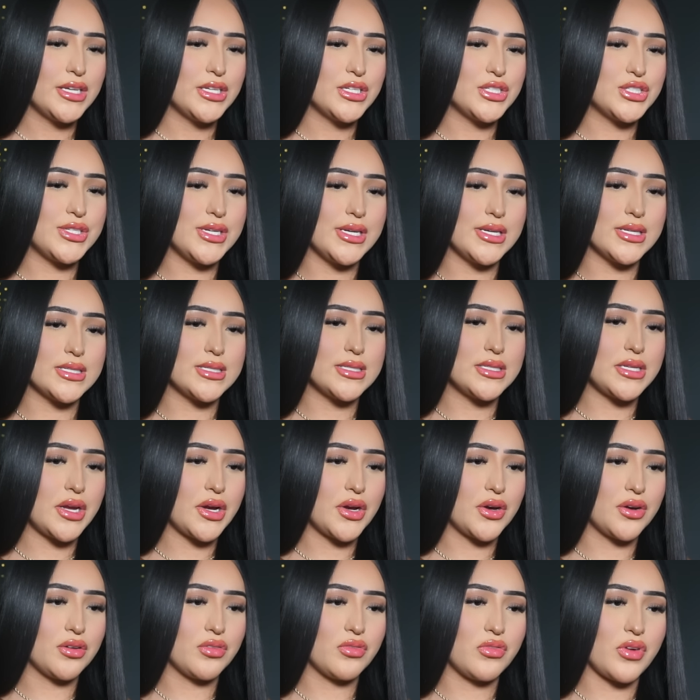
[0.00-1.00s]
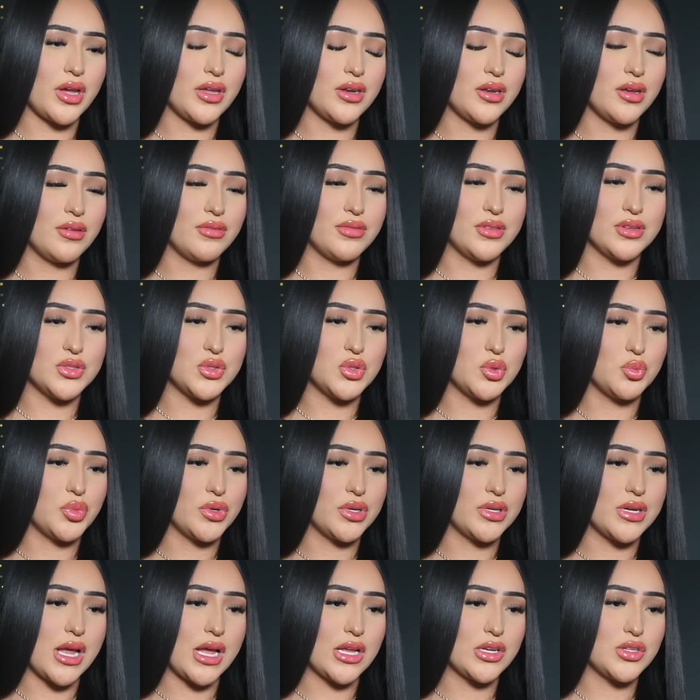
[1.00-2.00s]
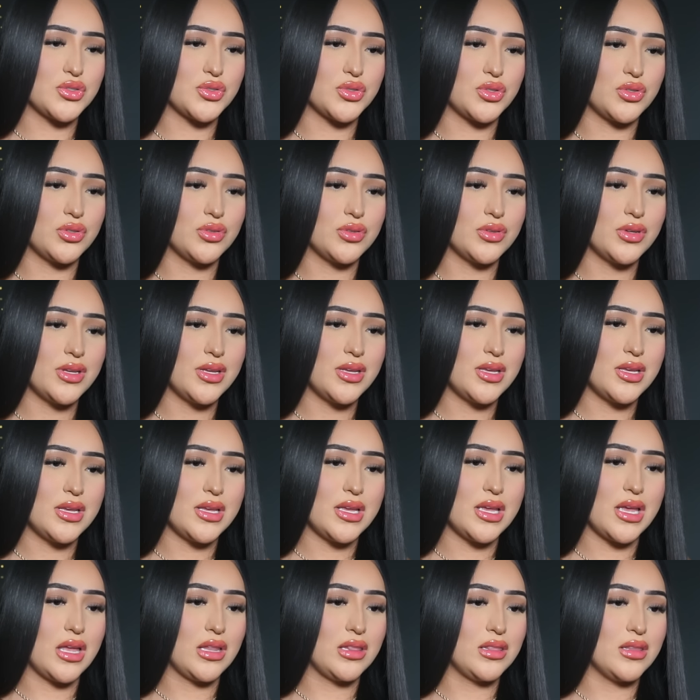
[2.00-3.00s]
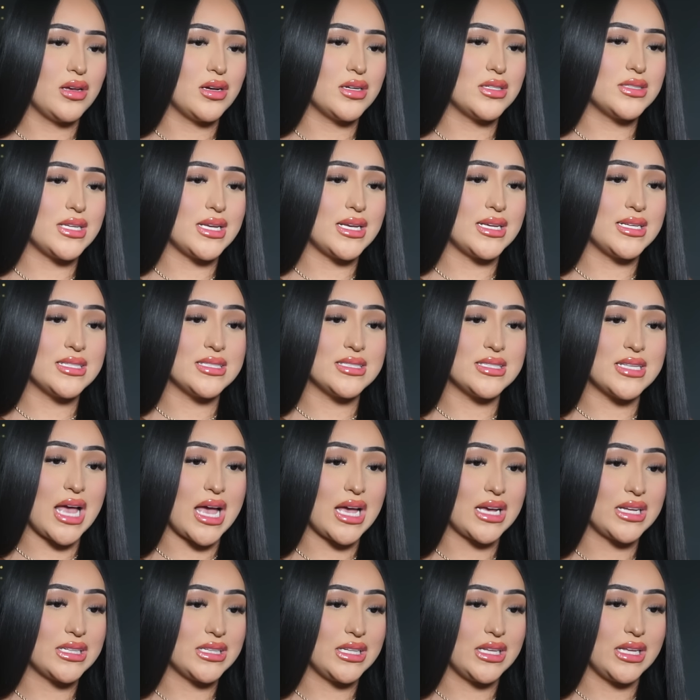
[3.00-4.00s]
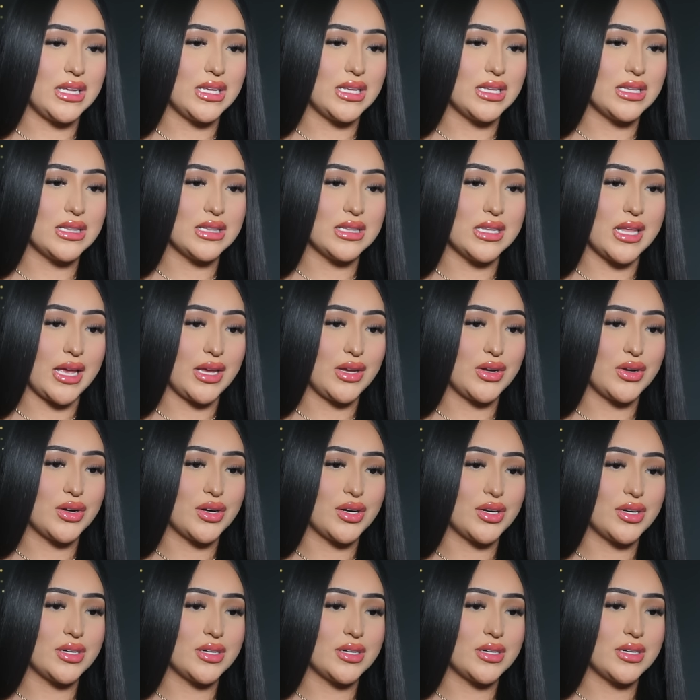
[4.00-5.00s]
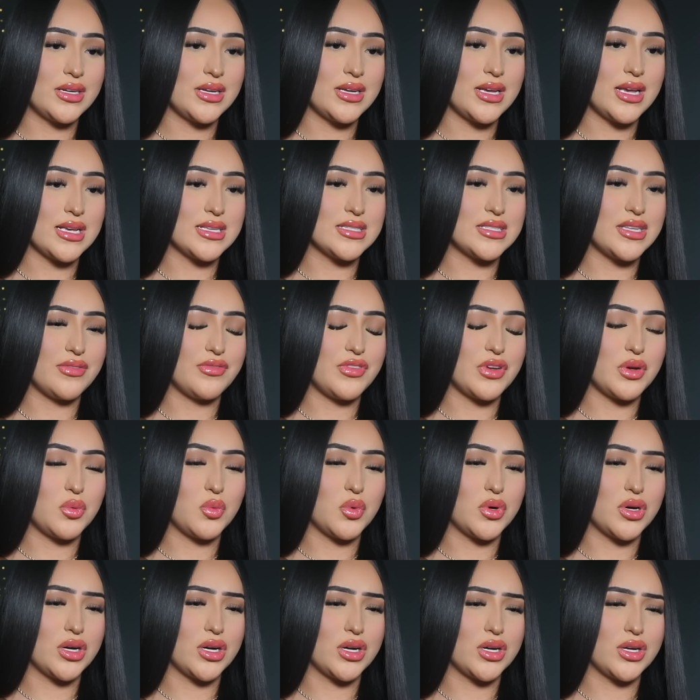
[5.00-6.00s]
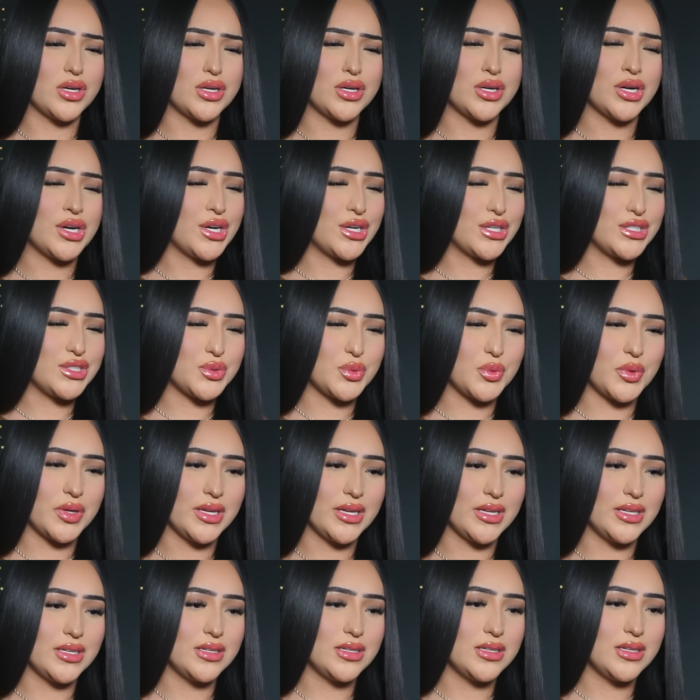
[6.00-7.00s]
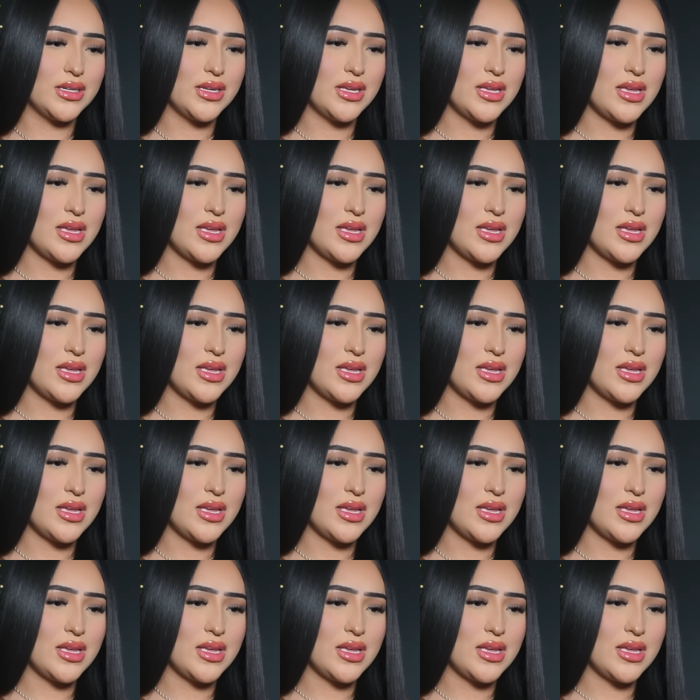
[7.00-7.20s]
She is terrified of the supernatural. It looked exactly like her, as if it were her twin.